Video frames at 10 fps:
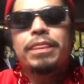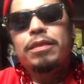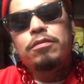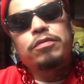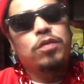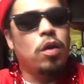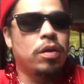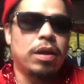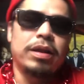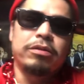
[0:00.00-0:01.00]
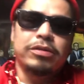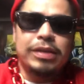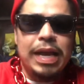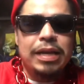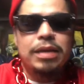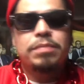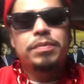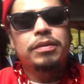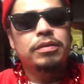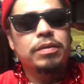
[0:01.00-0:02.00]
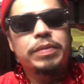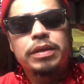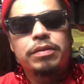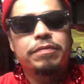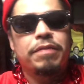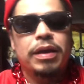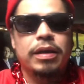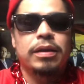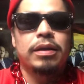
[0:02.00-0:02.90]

You started out a little shaky, but I mean, fuck it.